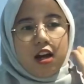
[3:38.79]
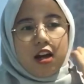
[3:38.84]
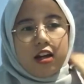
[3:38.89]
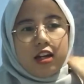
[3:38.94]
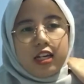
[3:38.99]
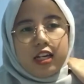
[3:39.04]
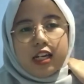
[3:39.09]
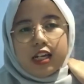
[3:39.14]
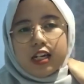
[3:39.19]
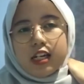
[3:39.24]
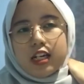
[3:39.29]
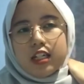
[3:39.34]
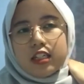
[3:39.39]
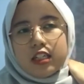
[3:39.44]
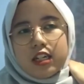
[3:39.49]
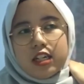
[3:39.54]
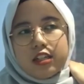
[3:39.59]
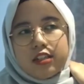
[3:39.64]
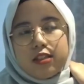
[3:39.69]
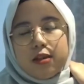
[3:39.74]
English
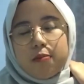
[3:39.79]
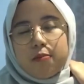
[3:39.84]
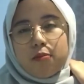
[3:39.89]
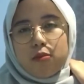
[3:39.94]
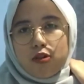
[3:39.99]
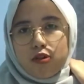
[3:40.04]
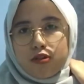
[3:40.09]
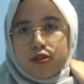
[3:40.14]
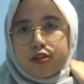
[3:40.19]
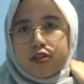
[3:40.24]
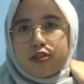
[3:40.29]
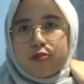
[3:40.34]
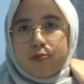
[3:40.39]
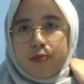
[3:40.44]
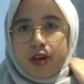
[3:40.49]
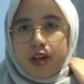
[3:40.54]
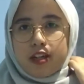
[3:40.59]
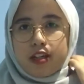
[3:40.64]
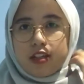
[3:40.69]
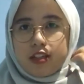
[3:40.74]
is the most
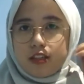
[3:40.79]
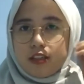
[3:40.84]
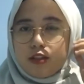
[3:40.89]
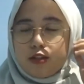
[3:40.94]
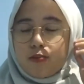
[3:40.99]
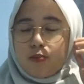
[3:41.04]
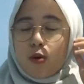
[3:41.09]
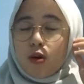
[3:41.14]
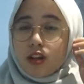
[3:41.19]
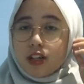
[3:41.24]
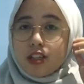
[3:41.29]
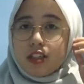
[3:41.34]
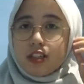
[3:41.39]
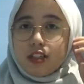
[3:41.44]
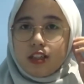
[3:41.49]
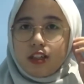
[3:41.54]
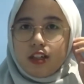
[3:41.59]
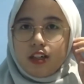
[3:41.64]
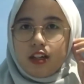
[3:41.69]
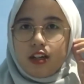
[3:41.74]

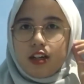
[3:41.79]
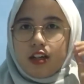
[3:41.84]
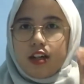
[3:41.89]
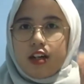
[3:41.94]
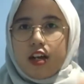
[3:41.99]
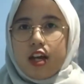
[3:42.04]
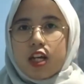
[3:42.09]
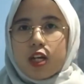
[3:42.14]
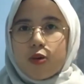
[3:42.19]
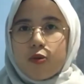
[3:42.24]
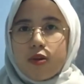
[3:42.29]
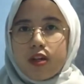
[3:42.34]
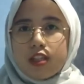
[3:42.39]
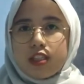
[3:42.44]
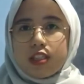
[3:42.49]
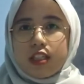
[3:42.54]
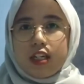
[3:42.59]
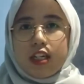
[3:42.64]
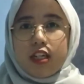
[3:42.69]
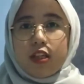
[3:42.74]
spoken language
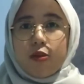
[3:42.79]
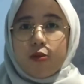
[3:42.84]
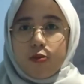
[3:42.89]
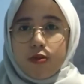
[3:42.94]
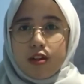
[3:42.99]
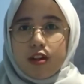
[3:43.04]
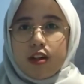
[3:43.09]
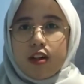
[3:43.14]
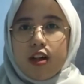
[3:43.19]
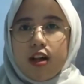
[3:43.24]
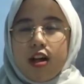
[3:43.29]
in the world.